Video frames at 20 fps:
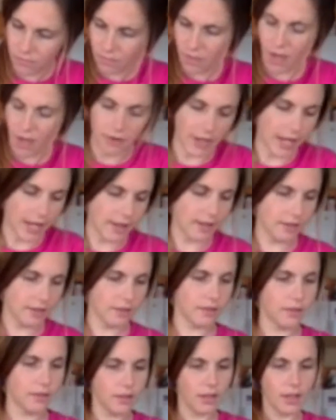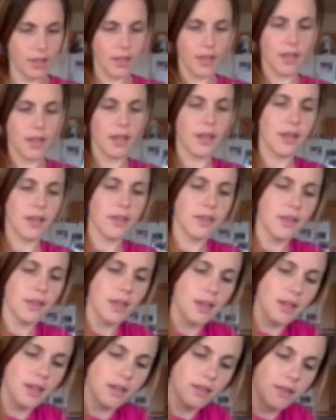Okay, and
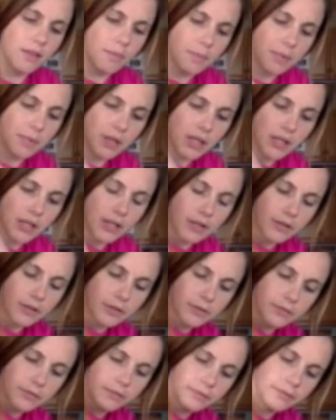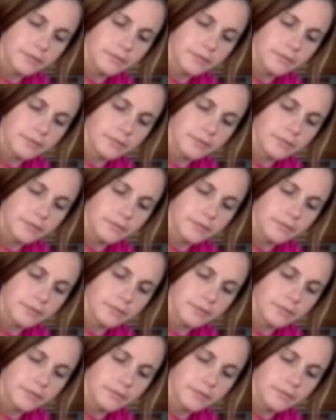then blue.